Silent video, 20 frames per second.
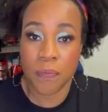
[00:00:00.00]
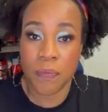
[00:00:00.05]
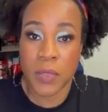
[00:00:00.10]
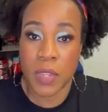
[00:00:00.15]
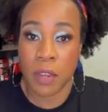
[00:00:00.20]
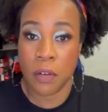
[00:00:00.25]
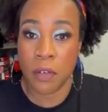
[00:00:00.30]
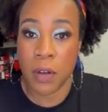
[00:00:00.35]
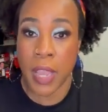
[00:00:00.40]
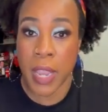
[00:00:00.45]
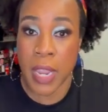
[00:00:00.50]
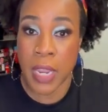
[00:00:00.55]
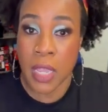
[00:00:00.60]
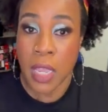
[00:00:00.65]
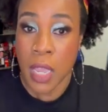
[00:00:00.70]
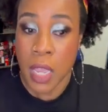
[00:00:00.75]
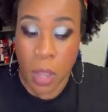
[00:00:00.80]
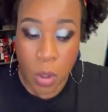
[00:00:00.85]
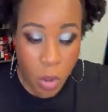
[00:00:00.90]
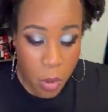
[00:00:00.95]
All right,
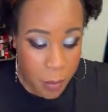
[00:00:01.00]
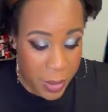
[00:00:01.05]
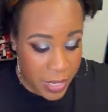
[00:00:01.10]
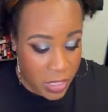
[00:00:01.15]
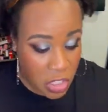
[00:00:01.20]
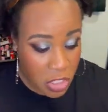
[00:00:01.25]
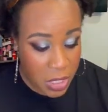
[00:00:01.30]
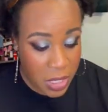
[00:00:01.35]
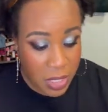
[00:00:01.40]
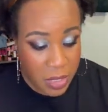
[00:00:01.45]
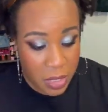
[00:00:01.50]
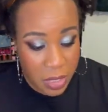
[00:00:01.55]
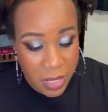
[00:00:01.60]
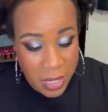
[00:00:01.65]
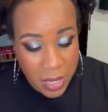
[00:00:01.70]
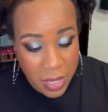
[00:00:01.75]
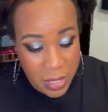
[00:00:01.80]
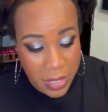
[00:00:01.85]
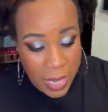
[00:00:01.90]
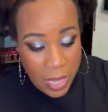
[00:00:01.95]
on my cheeks
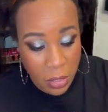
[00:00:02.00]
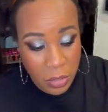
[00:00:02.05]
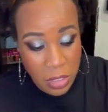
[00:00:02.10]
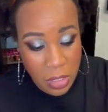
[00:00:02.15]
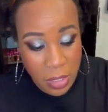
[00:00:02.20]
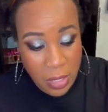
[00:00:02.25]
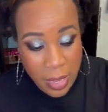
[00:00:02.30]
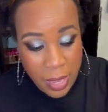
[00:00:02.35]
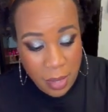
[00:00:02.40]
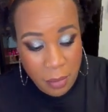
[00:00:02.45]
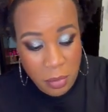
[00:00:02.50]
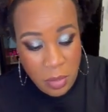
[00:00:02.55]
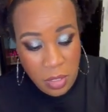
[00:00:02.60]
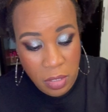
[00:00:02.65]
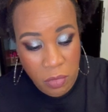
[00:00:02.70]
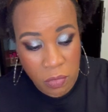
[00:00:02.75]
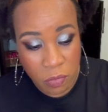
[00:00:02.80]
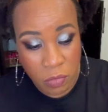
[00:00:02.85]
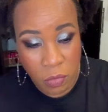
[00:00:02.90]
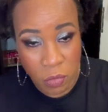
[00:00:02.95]
again, House Labs,
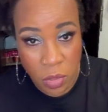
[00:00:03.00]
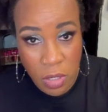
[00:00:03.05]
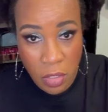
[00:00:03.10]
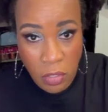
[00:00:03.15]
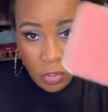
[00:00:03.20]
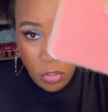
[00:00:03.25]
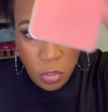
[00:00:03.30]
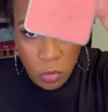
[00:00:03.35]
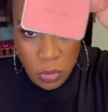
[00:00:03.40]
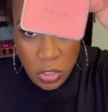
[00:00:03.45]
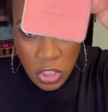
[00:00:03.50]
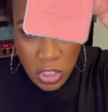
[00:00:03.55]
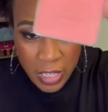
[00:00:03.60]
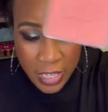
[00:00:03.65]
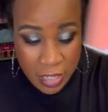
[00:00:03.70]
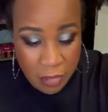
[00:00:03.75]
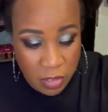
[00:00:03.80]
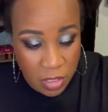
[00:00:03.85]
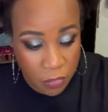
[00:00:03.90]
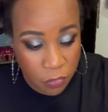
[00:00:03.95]
one of the newer
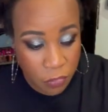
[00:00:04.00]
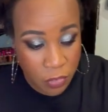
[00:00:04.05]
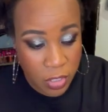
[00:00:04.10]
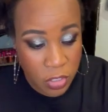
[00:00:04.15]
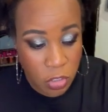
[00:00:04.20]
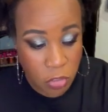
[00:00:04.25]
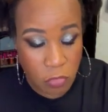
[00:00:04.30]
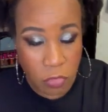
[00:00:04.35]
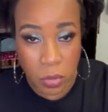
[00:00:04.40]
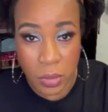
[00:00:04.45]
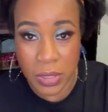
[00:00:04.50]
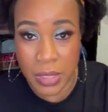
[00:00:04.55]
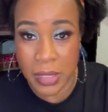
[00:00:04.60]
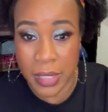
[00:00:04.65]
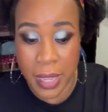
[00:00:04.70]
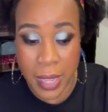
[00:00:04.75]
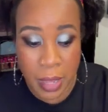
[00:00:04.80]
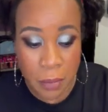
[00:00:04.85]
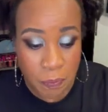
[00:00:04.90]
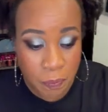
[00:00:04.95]
shades, French
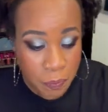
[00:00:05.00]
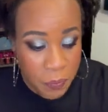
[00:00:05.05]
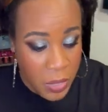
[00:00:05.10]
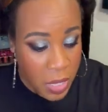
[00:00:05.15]
Rosette.